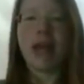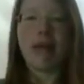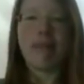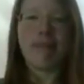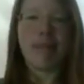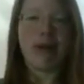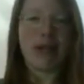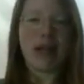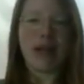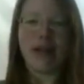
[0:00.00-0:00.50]

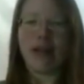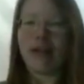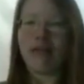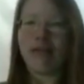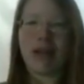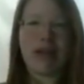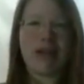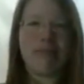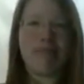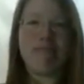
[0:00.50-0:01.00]
but I never
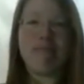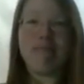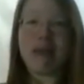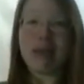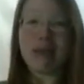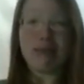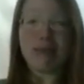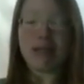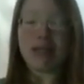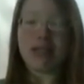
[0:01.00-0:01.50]
had a
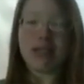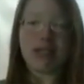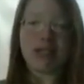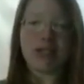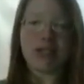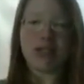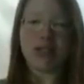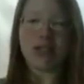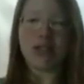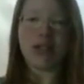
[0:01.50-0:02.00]
baby
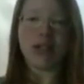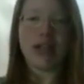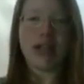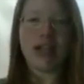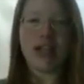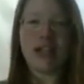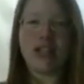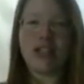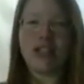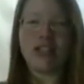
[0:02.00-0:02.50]
sister,
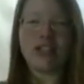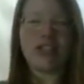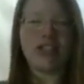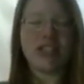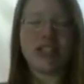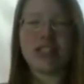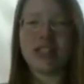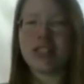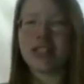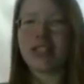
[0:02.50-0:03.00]
and
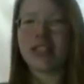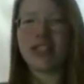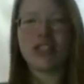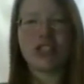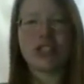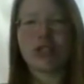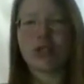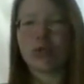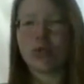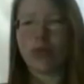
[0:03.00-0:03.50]
she's such
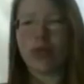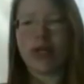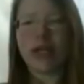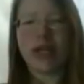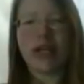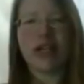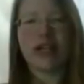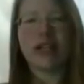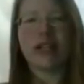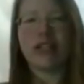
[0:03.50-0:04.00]
a
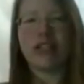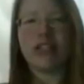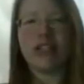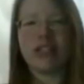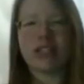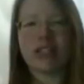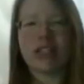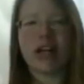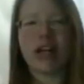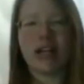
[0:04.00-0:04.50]
sweetheart that
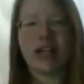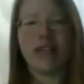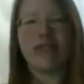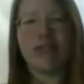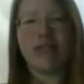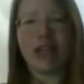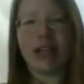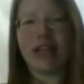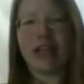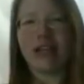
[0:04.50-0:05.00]
she's kind of
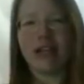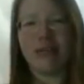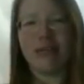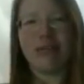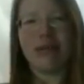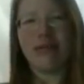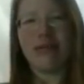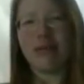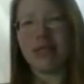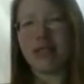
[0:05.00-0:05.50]
like a
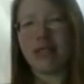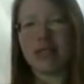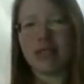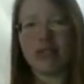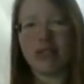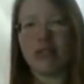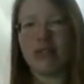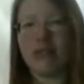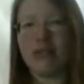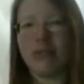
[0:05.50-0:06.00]
baby
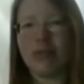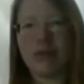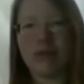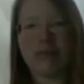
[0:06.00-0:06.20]
sister to me.